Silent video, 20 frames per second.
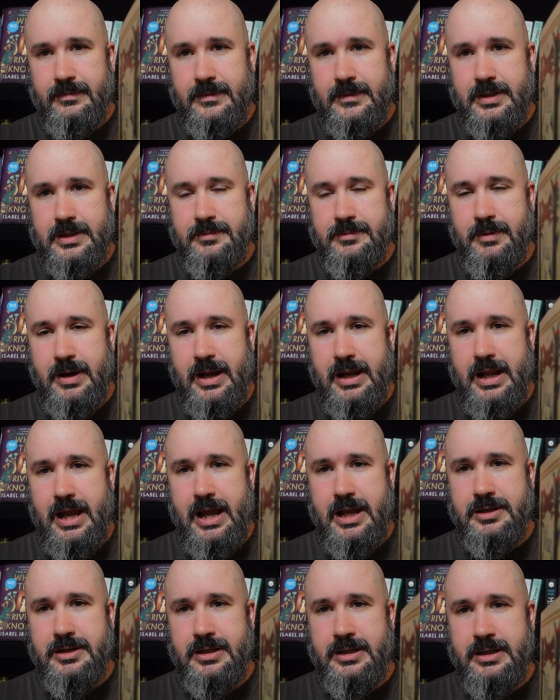sprayed
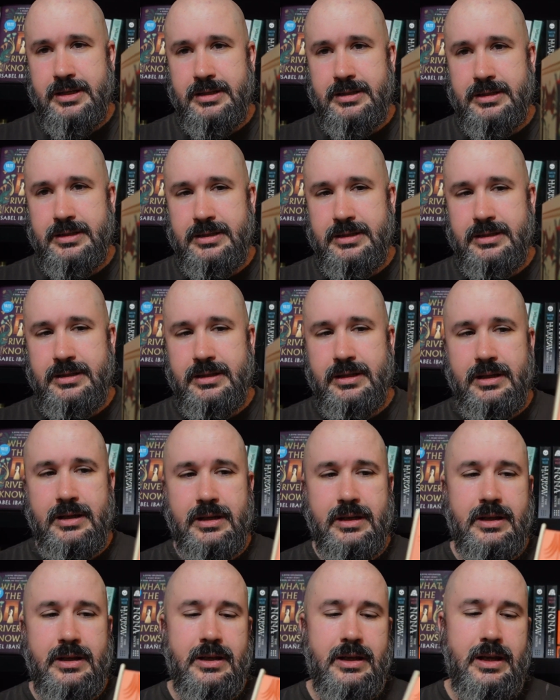edges.
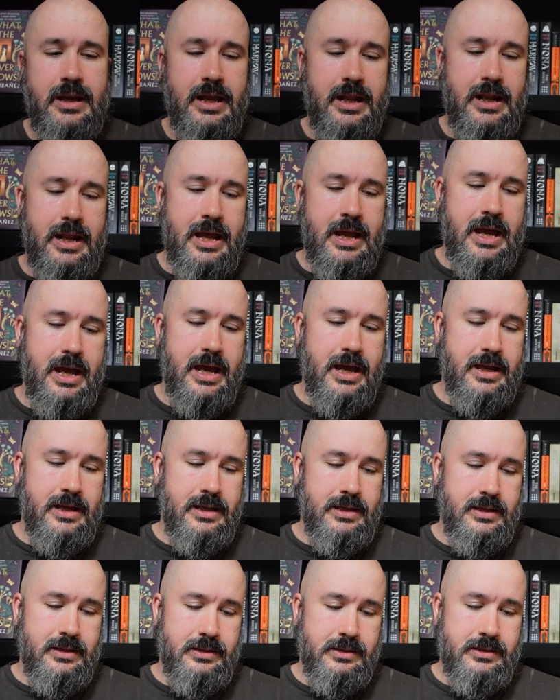It
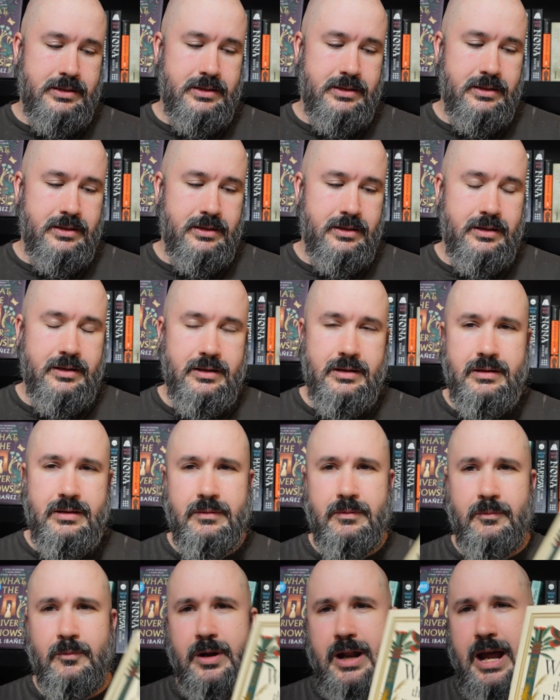has
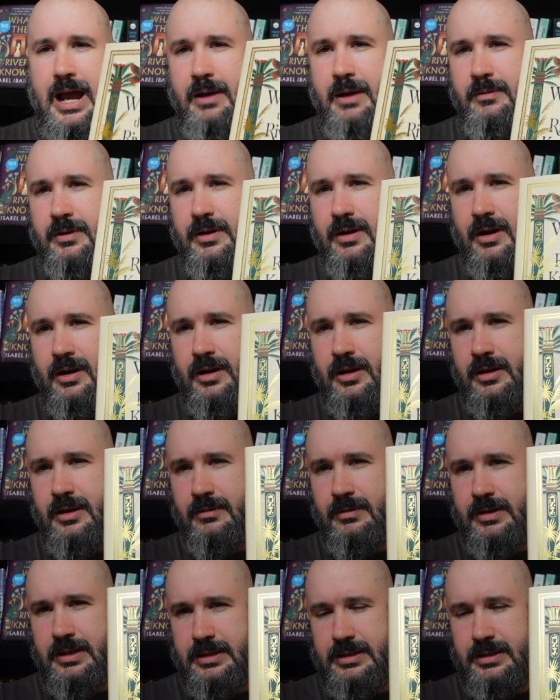what I would
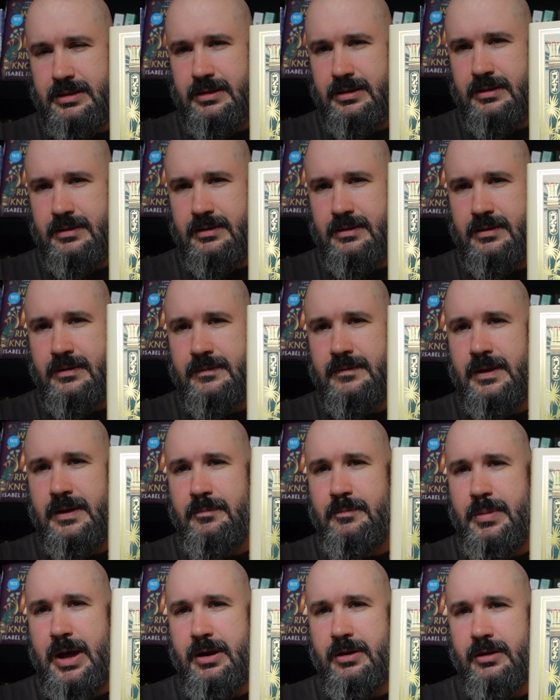argue is the
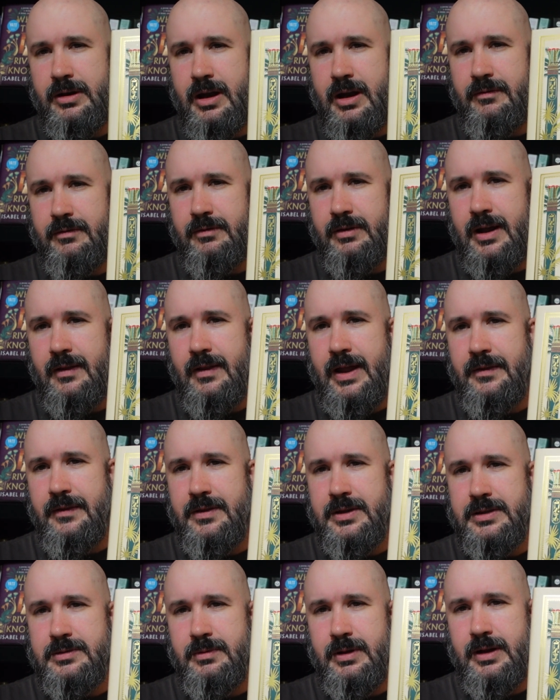better cover. I like
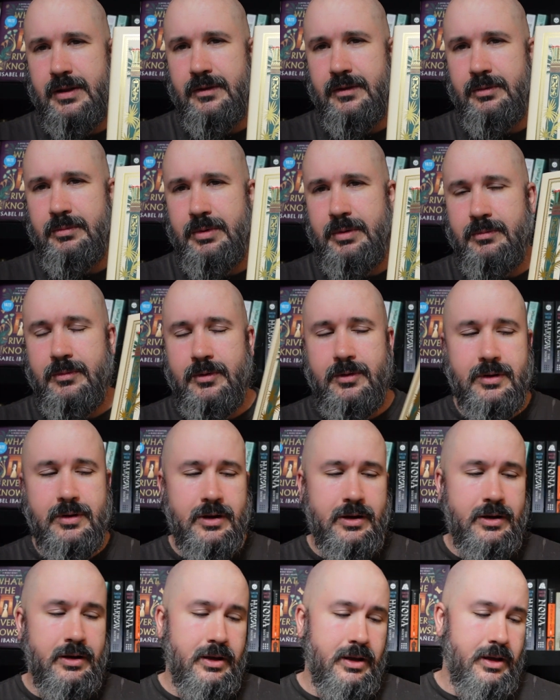this one a little bit
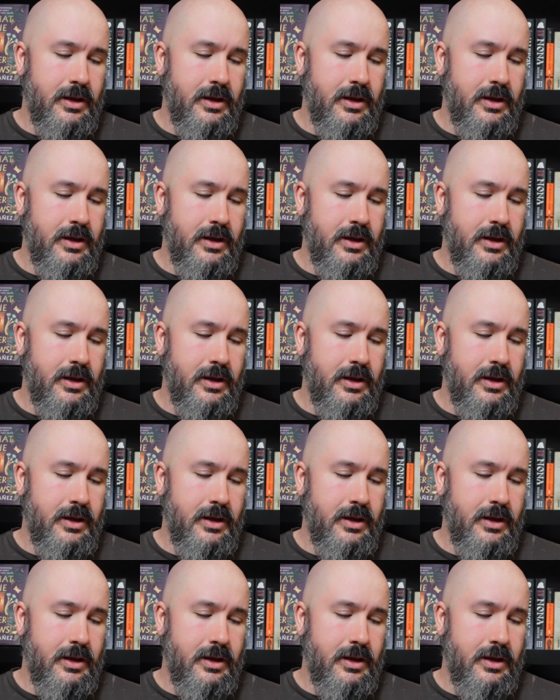more.